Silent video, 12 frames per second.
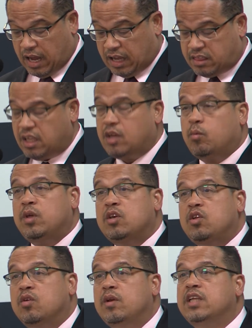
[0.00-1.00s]
I think
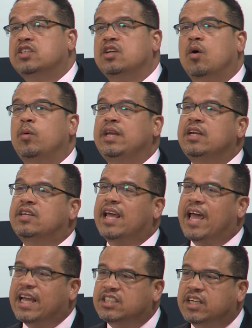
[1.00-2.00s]
you need to know we need
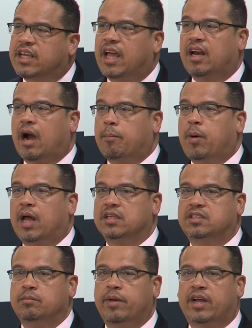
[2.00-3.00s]
to educate our
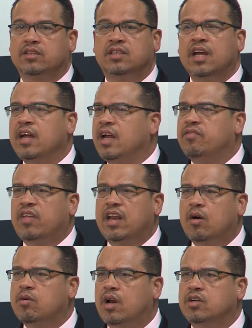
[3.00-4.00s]
policymakers. If they
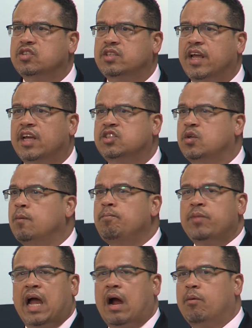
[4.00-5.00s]
don't understand you,
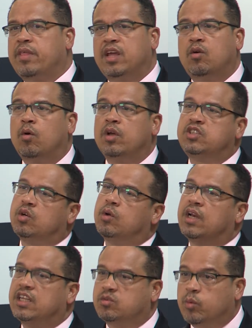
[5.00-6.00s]
how are they going to
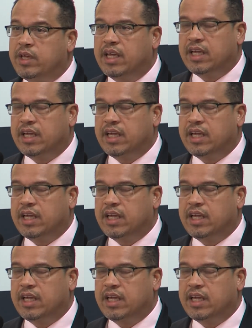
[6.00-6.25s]
unless we